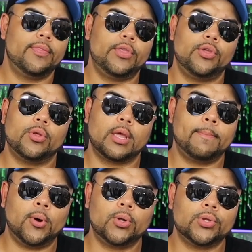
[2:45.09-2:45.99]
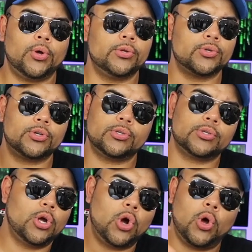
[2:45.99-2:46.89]
They're either like bolt holes or
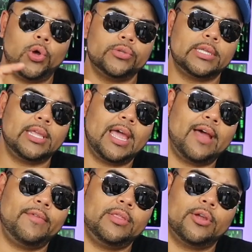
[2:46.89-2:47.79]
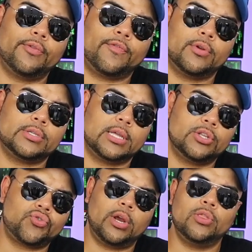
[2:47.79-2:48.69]
just holes that they have in there to
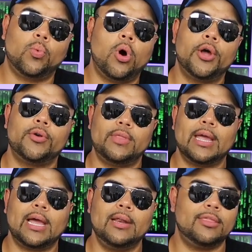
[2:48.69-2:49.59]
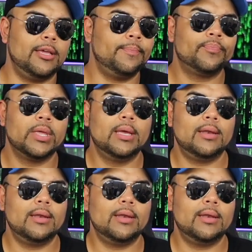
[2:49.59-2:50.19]
like drain the water and that kind of thing.